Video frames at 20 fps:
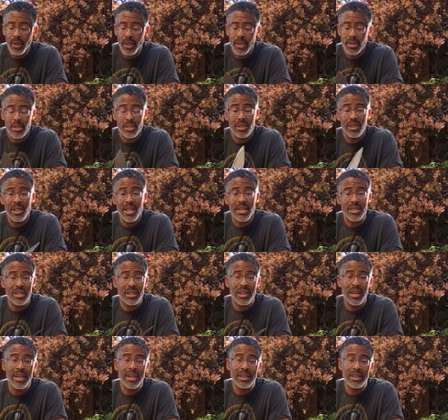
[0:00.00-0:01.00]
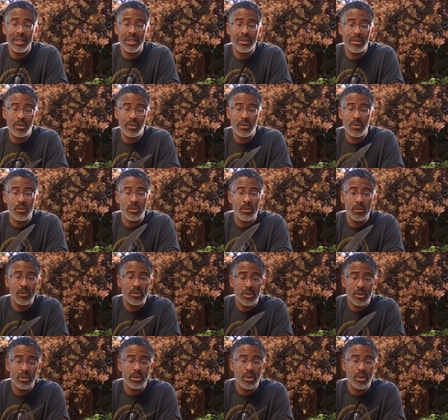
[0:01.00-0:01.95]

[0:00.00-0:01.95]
it is less likely to